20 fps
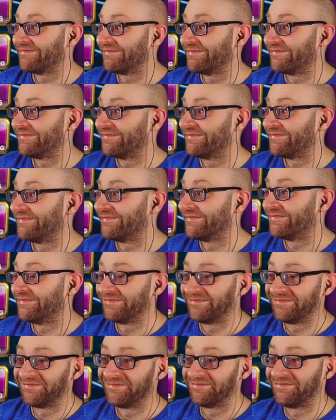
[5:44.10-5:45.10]

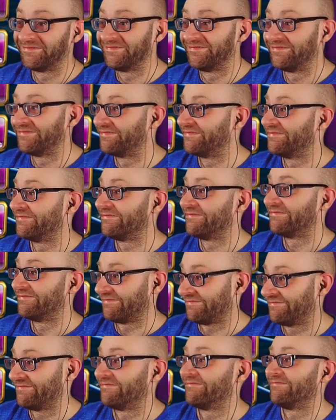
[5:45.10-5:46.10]

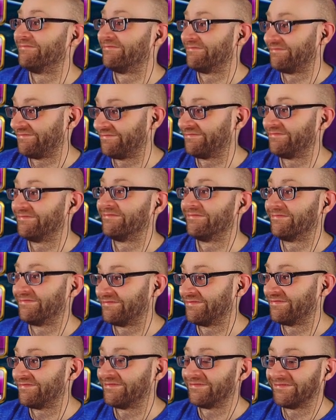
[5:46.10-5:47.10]

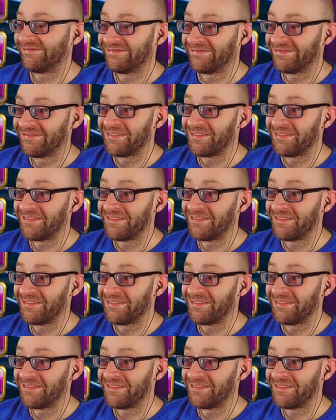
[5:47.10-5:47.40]
[no speech]